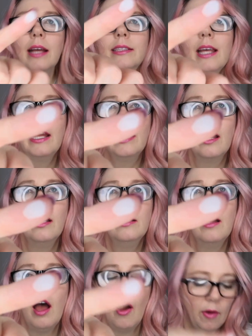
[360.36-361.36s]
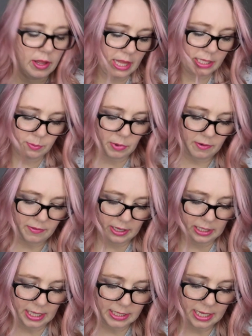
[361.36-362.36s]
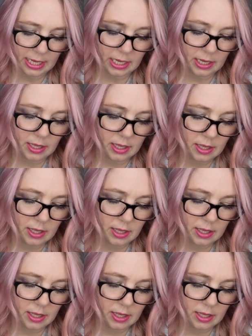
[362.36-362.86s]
It's like, oh, that's perfect. That's like,